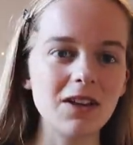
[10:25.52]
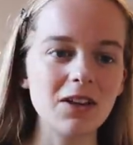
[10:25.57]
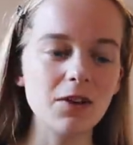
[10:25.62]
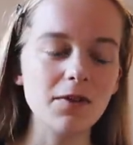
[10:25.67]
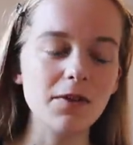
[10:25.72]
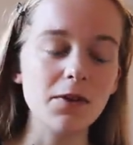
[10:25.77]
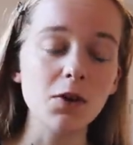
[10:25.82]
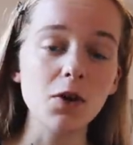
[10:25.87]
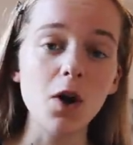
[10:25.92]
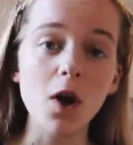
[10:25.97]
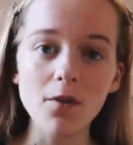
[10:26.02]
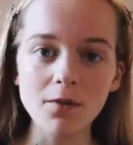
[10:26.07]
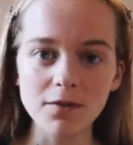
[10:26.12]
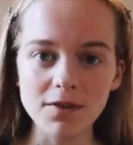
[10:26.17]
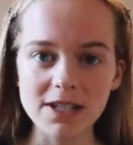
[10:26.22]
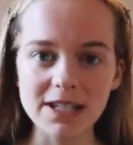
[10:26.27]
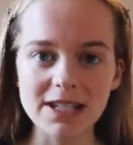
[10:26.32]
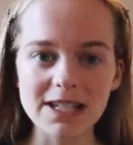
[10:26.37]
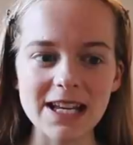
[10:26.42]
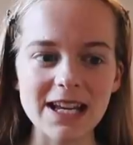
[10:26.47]
you feel
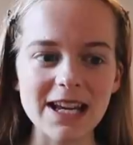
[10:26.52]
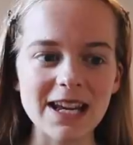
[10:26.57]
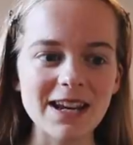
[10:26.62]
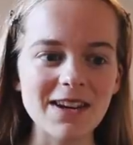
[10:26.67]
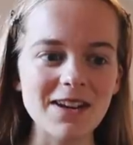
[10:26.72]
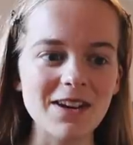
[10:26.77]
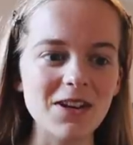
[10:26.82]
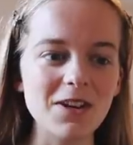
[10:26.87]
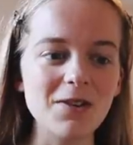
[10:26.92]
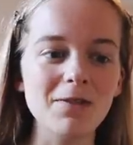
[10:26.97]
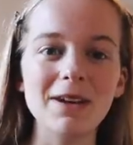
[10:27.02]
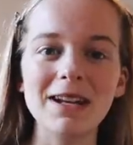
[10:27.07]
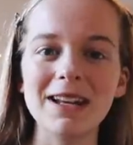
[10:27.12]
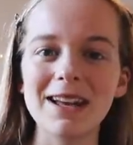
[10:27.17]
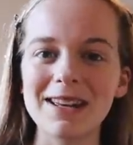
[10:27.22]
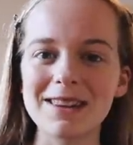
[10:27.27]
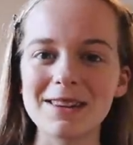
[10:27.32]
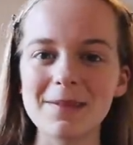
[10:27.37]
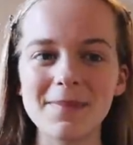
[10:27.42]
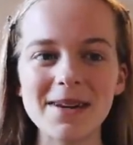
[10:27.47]
confident in, you really
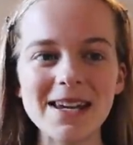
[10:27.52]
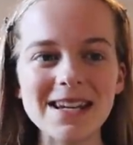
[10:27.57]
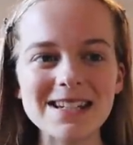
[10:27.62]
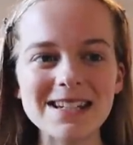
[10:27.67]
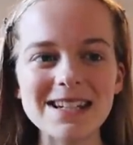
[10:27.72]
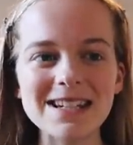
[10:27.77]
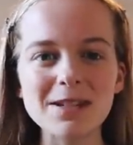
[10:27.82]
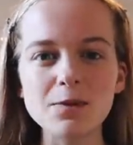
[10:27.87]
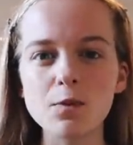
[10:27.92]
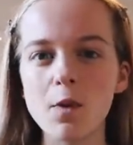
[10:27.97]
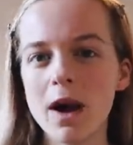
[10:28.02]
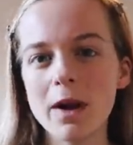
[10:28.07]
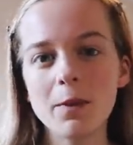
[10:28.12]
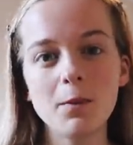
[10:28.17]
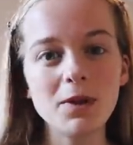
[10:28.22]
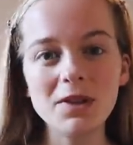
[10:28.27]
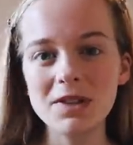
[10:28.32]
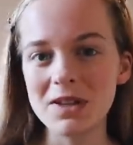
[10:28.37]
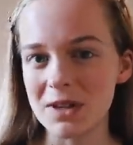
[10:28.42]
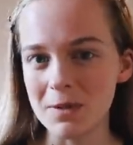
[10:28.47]
like the pieces, why
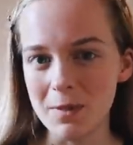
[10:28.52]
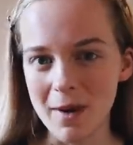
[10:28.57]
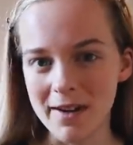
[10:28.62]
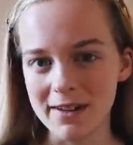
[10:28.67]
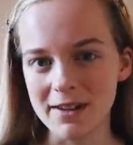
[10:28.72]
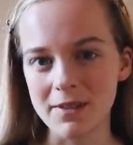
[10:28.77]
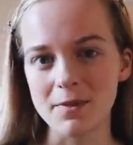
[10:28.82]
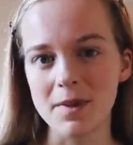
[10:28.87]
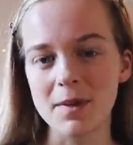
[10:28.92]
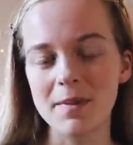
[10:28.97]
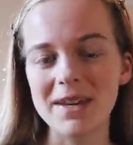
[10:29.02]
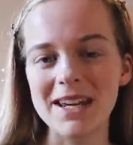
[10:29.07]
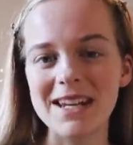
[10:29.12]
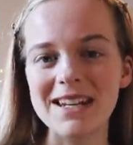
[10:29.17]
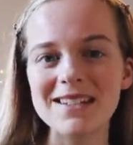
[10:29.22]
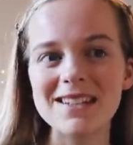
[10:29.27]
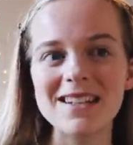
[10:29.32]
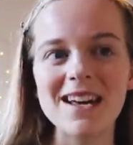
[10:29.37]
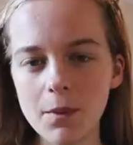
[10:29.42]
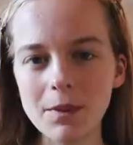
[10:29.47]
wouldn't you wear it on
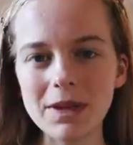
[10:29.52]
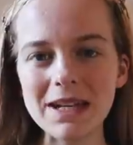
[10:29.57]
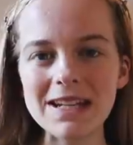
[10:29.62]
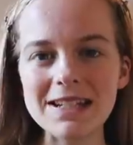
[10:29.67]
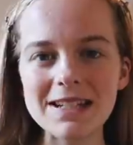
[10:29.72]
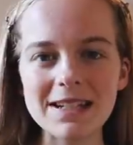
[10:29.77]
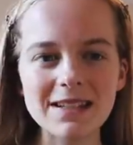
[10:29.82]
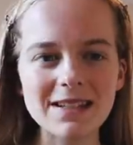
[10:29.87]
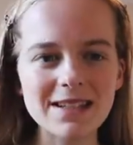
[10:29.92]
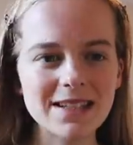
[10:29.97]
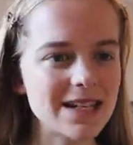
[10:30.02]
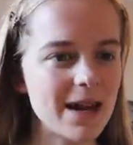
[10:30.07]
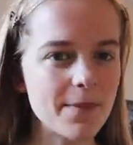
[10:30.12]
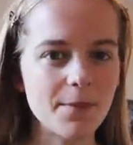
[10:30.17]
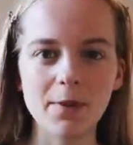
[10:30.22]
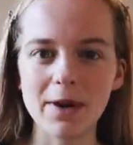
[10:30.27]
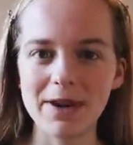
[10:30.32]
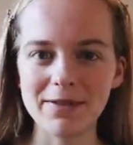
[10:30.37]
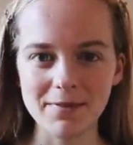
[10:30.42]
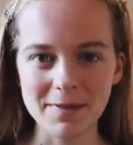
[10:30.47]
repeat? We need to
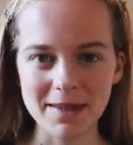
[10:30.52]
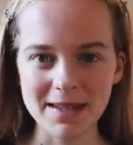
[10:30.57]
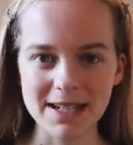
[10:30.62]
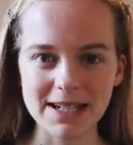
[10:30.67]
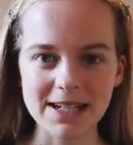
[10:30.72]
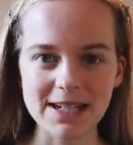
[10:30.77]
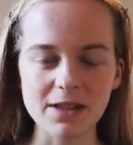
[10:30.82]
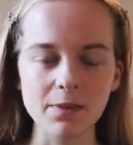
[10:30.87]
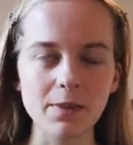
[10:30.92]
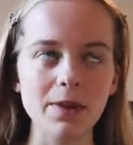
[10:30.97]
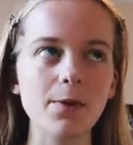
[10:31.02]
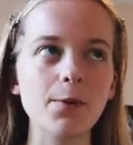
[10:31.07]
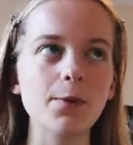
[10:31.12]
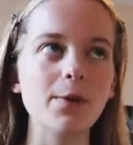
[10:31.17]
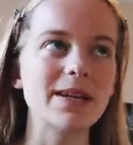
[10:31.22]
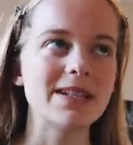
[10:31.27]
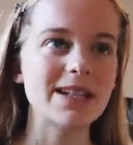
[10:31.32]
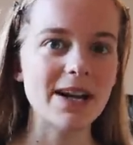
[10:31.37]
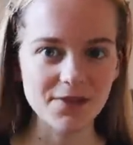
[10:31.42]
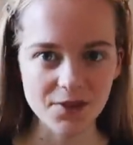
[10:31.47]
step away from this idea that we
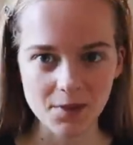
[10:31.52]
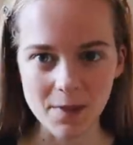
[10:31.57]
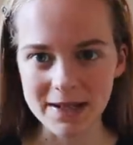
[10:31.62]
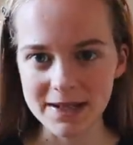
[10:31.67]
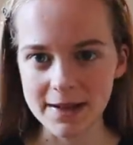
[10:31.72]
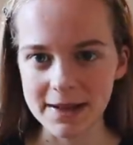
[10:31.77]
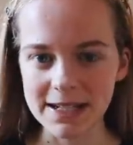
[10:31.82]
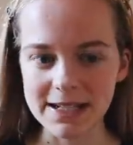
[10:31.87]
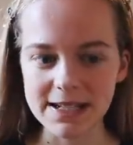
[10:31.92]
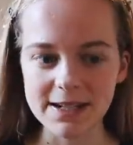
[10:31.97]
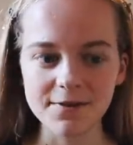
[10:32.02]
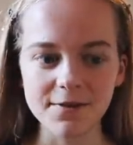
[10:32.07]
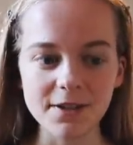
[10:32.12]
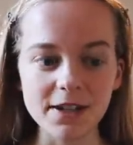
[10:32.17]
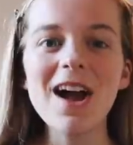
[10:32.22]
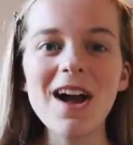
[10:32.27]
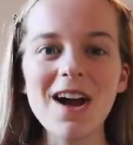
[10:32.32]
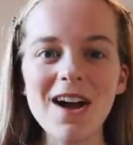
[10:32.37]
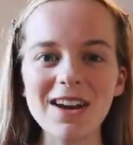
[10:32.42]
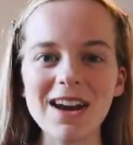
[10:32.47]
always have to wear something
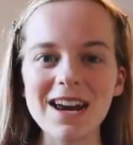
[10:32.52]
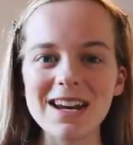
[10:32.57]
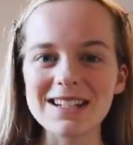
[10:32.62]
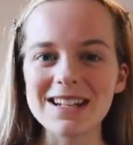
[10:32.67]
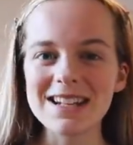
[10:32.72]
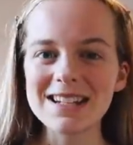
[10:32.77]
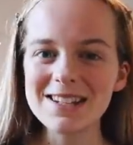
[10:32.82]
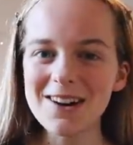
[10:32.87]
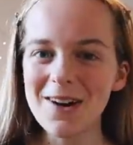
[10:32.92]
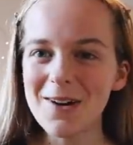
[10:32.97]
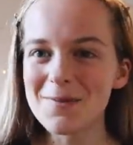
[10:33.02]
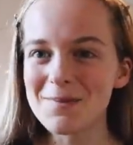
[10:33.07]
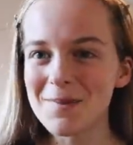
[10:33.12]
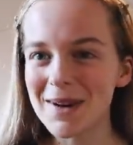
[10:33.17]
different. Okay, so let's start on